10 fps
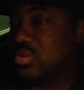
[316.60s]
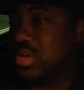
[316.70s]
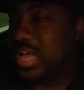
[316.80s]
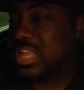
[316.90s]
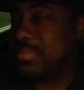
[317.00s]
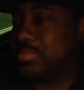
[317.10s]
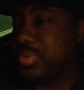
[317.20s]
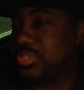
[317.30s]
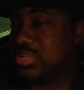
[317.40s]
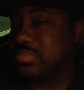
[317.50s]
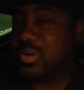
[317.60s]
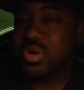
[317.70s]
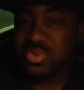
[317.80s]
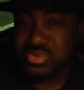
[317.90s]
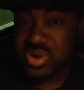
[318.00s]
I keep a picture of my
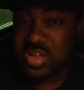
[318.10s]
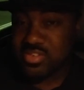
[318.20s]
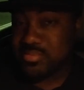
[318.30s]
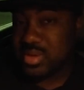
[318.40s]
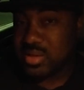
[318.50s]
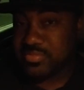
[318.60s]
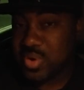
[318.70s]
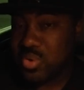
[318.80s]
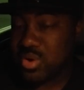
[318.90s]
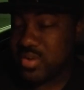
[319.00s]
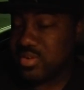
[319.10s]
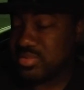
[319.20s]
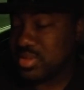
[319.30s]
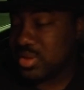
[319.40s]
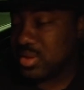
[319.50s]
uncle's grave in my phone and
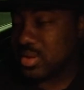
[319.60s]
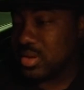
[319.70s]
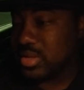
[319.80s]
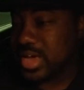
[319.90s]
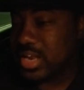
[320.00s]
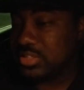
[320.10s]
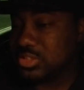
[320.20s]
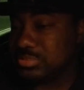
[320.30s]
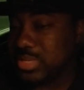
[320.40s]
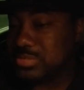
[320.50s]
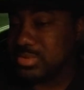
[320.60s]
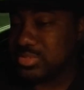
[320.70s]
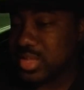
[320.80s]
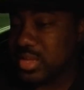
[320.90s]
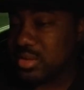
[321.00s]
everything, and it kind of just makes me
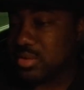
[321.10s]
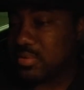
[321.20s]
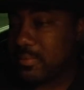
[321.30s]
think